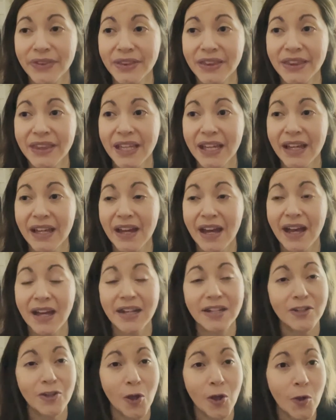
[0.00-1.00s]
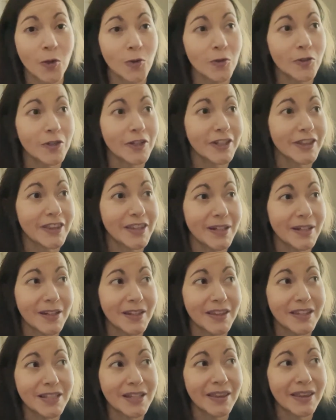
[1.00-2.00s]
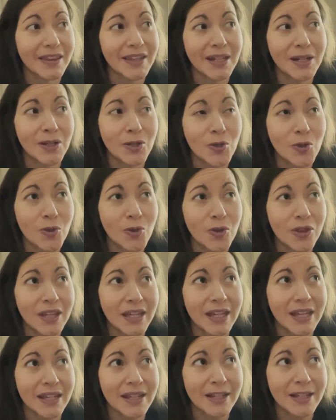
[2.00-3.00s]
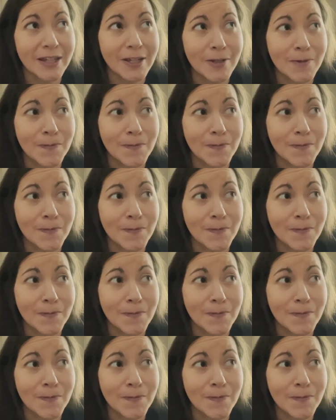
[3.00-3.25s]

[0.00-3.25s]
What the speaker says: the unknown, the new thing,